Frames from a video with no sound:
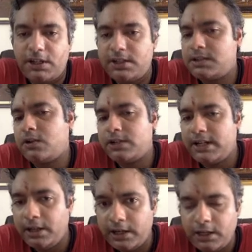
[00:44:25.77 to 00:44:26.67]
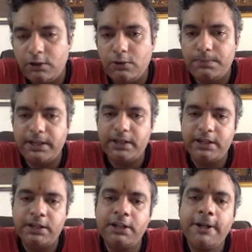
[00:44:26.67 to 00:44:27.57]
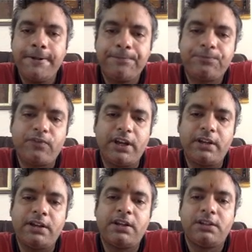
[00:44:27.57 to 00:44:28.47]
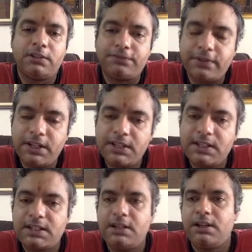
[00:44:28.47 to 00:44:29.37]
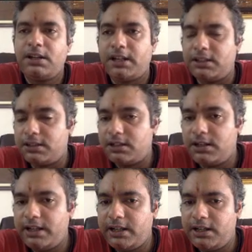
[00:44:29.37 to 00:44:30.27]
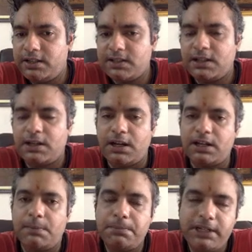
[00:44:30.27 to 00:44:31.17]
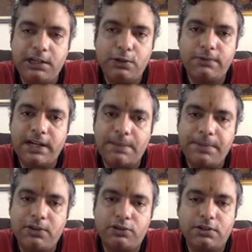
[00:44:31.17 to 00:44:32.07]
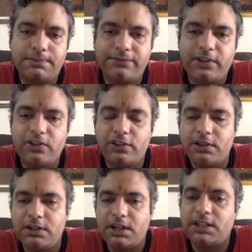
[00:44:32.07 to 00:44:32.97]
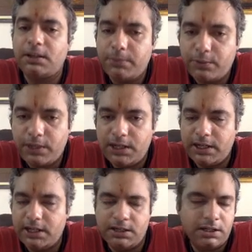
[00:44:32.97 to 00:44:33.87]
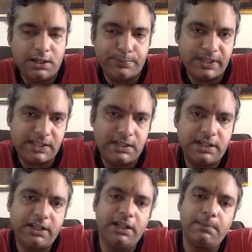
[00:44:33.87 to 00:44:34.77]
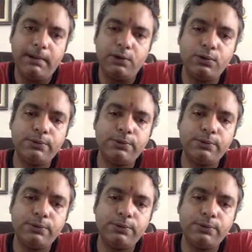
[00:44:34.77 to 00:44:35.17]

It's already getting complicated, where the first and the third layers are completely overlapping on top of each other, and the in-between layer, represented in blue,